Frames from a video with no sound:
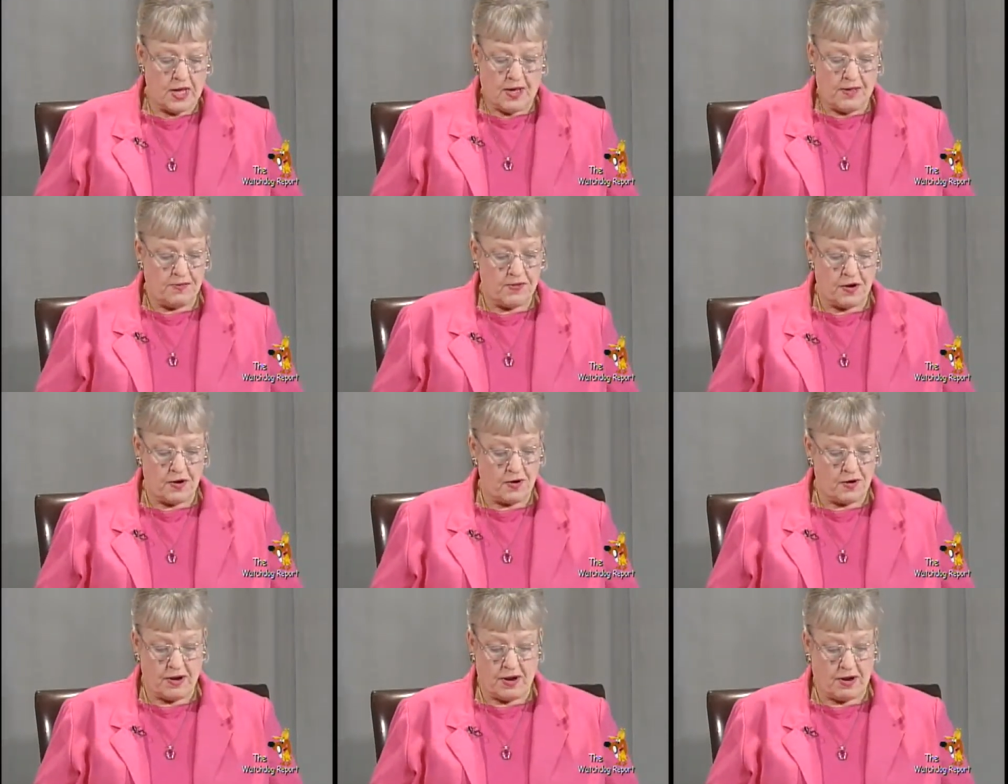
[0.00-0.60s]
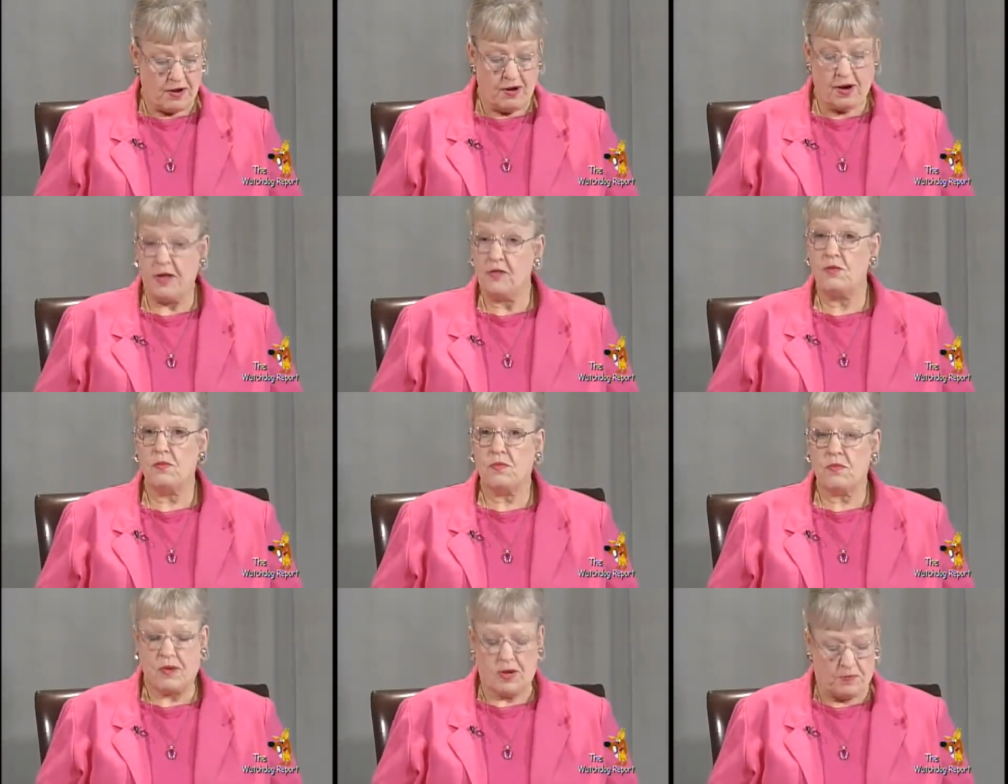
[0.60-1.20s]
There are
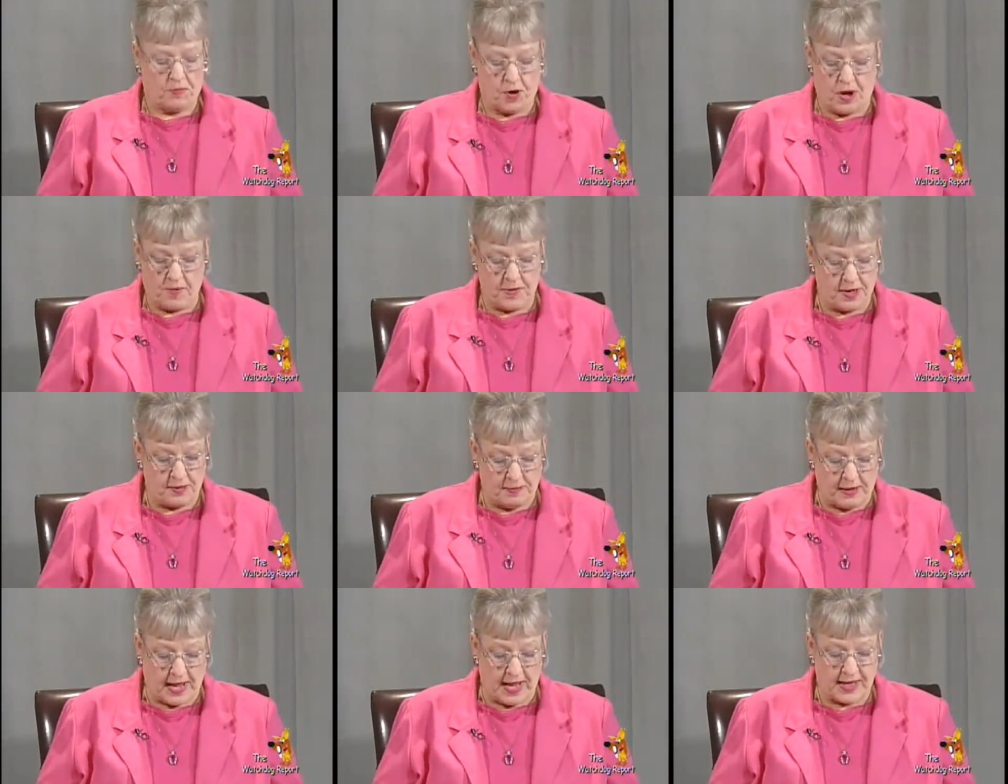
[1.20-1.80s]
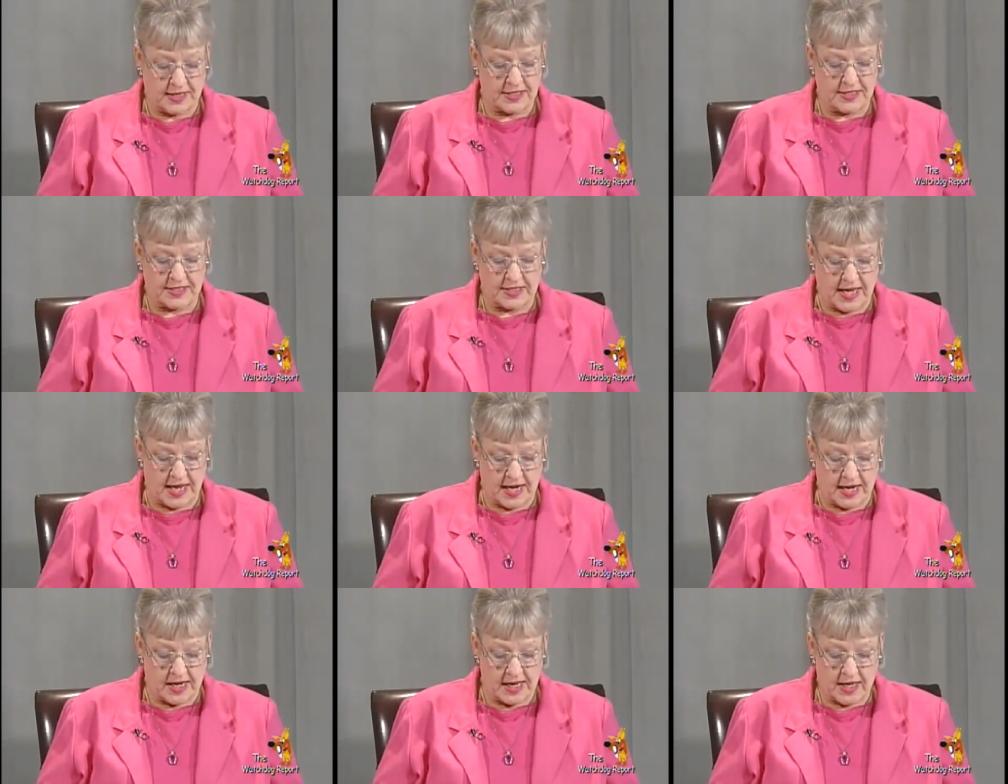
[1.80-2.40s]
other prominent blacks,
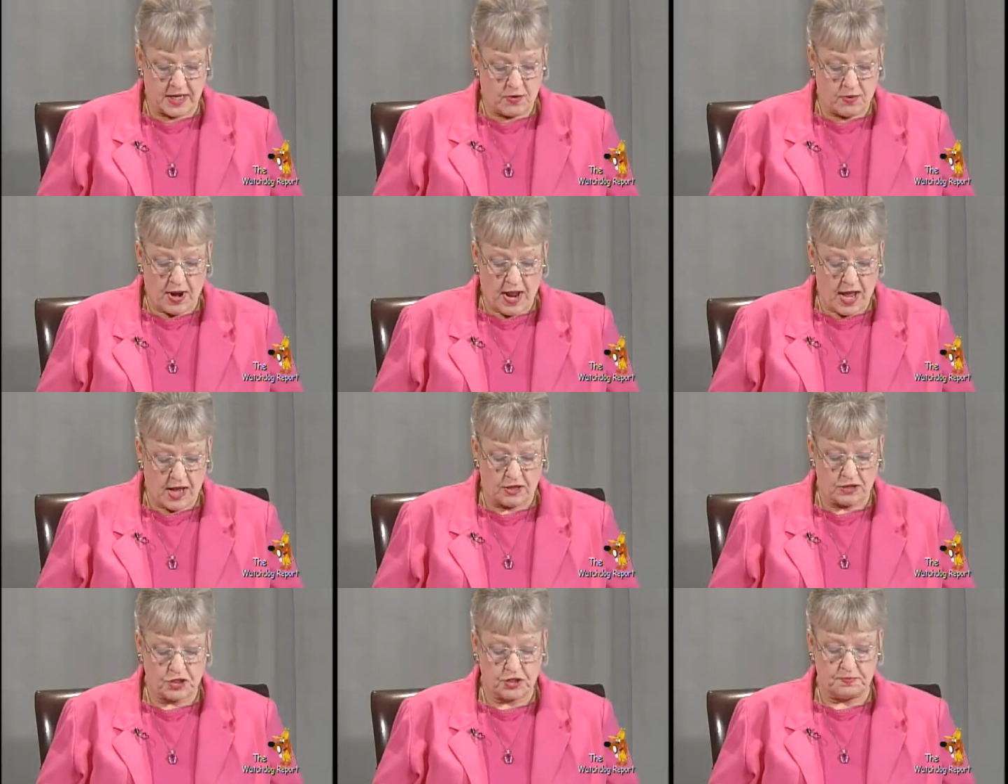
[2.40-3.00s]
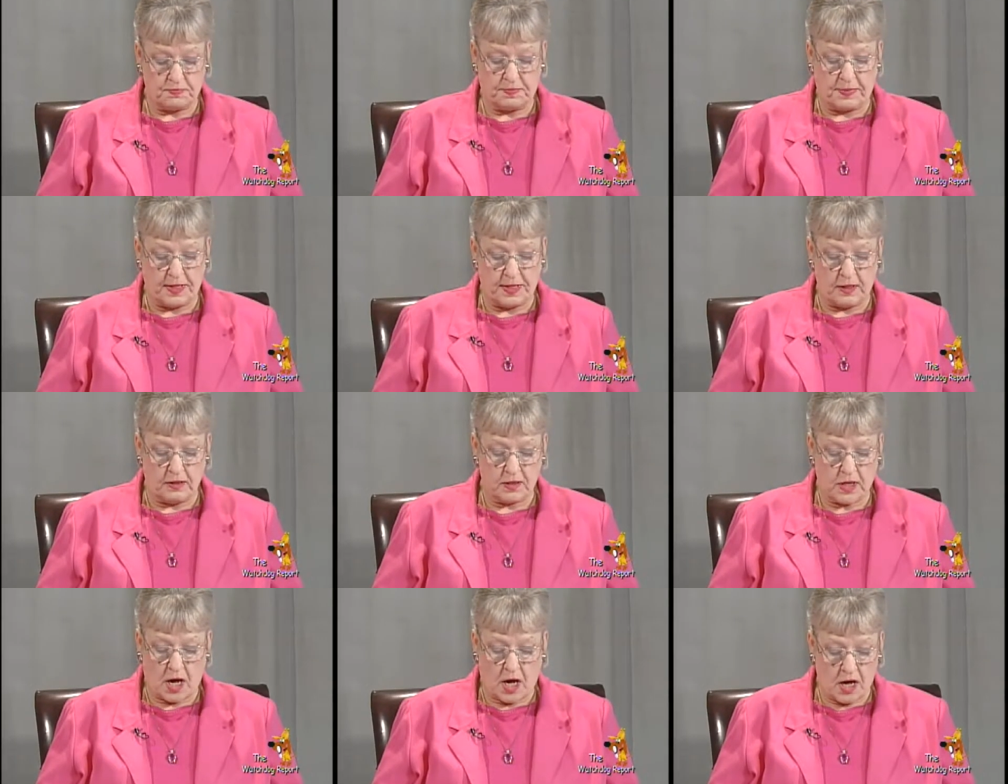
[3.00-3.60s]
Stanley Crouch,
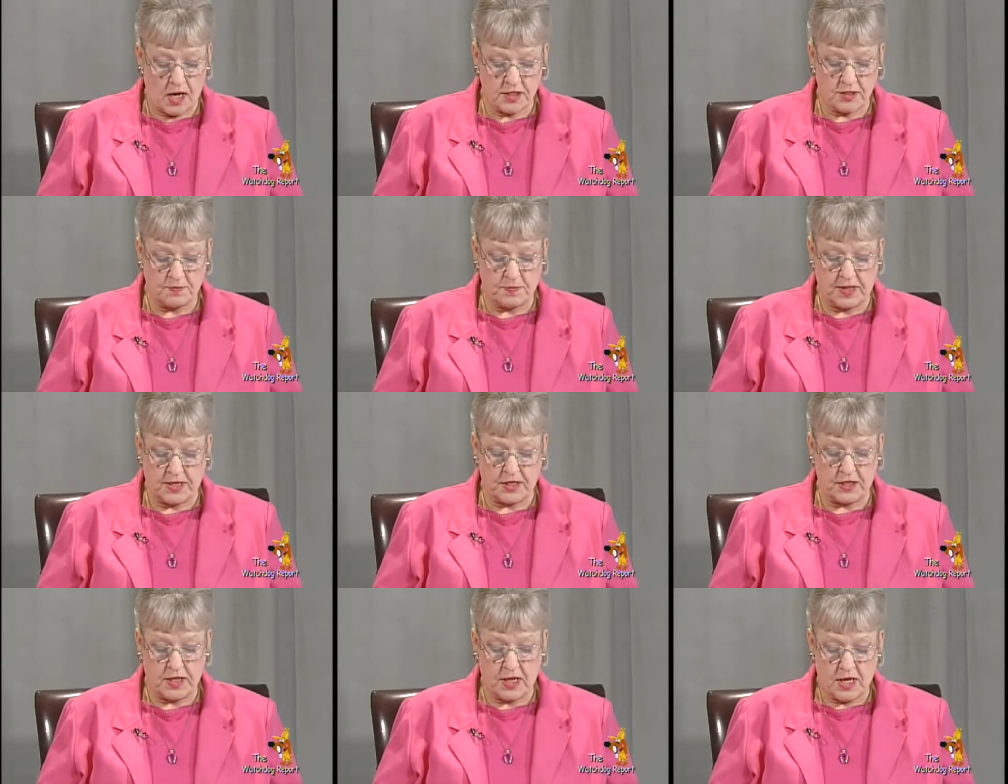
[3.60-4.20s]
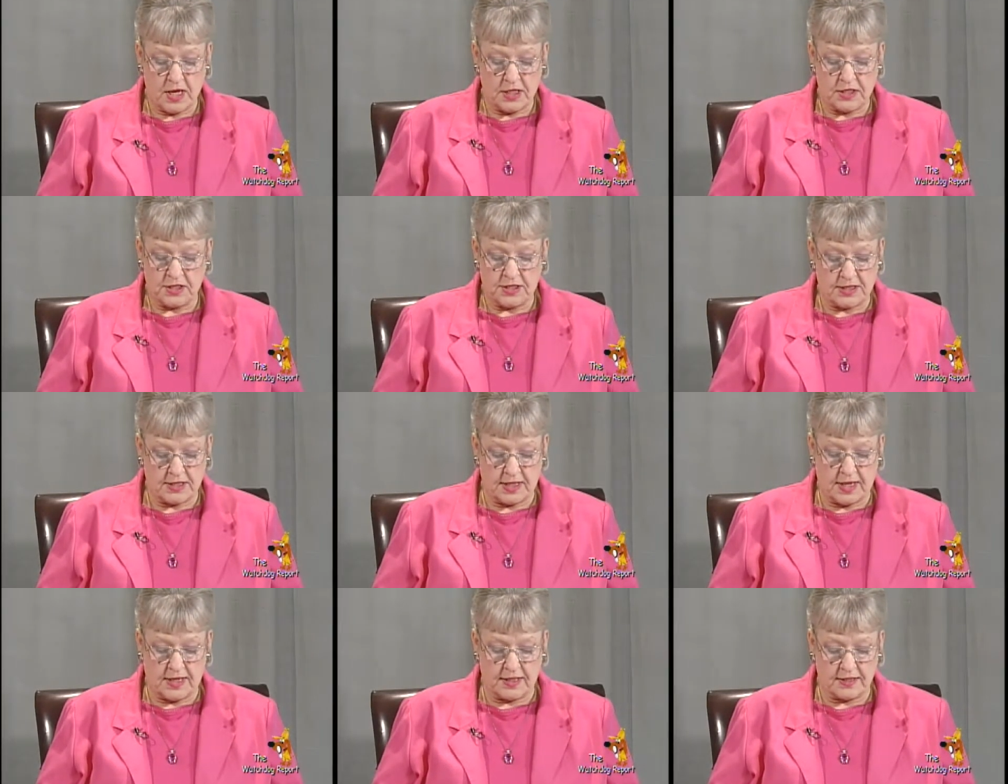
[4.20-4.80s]
Bill Cosby,
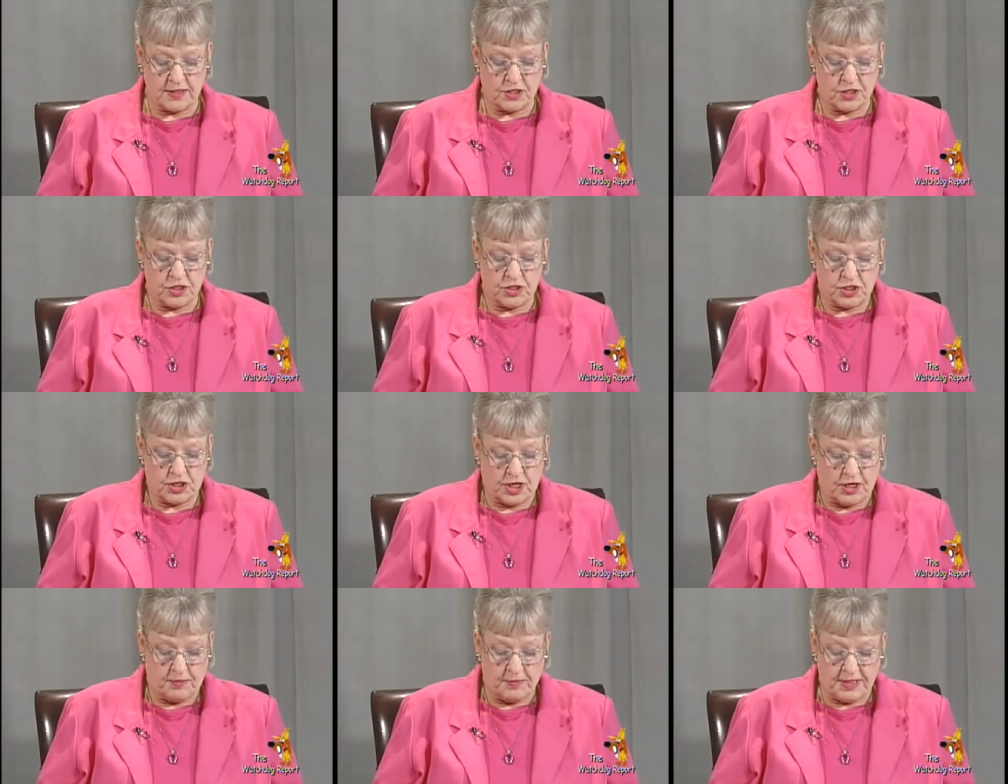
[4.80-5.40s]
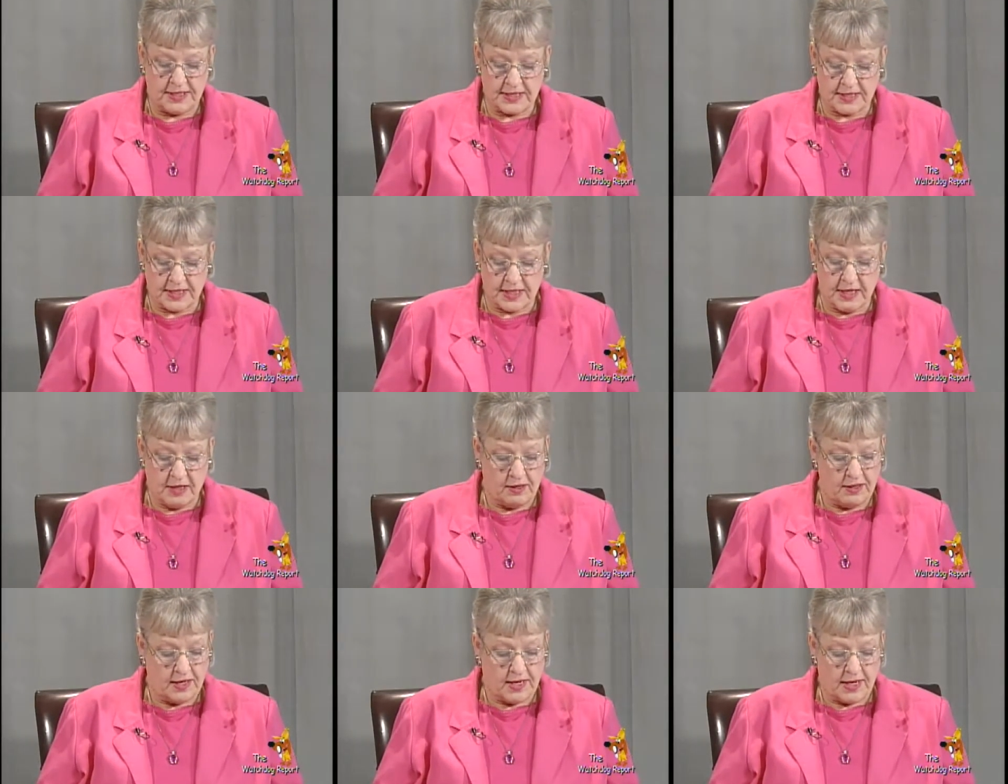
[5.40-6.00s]
Shelby
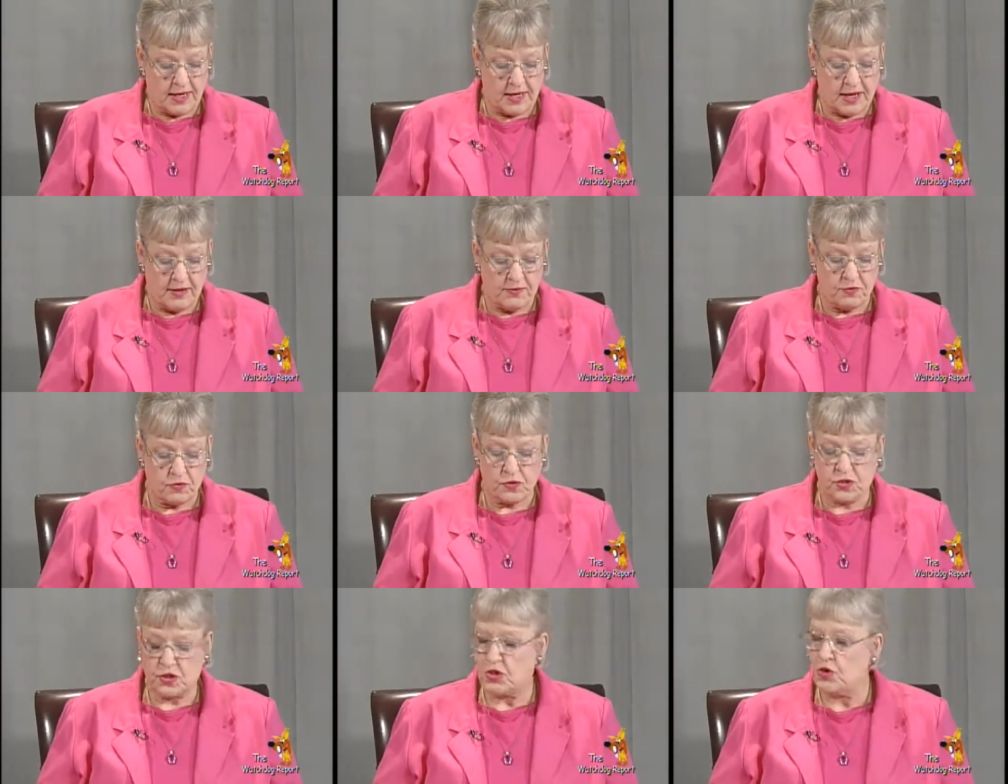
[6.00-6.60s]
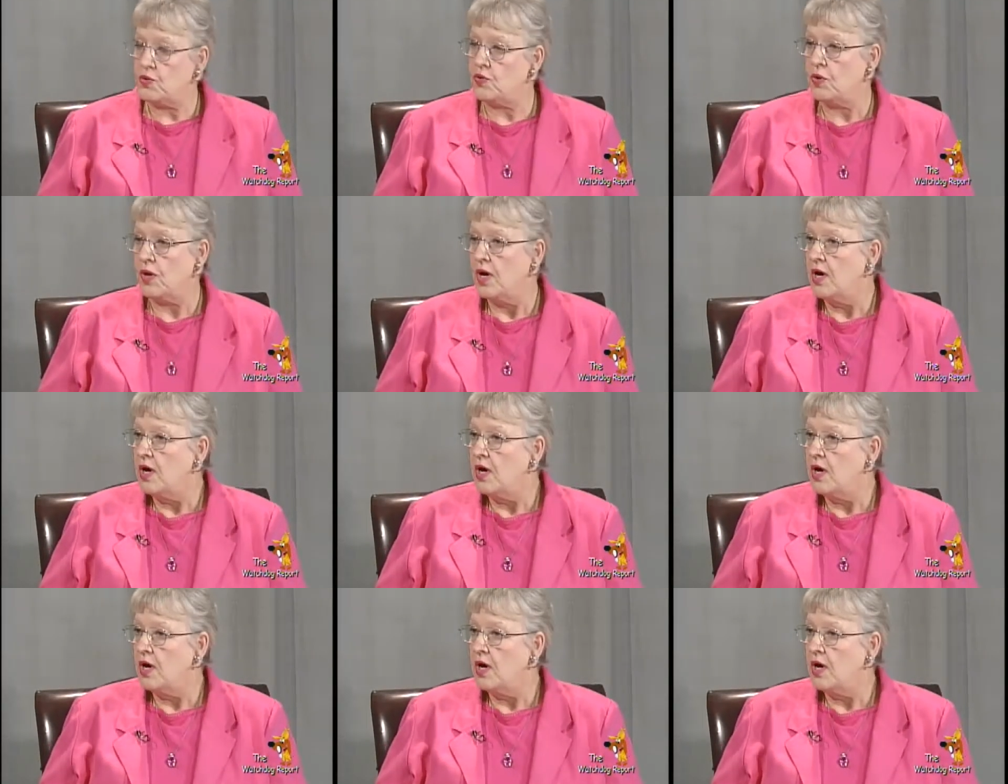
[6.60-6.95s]
Steele, and others who